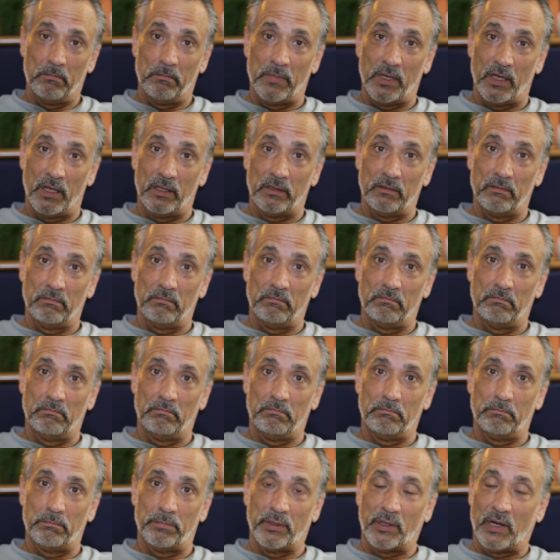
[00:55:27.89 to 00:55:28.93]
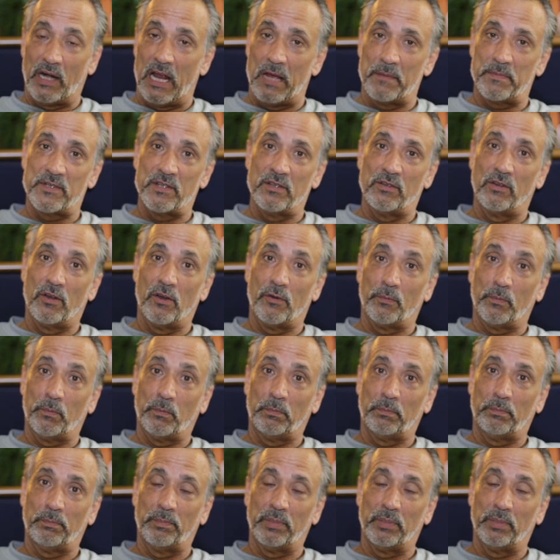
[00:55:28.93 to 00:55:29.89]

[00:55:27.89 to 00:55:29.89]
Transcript: But perhaps you don't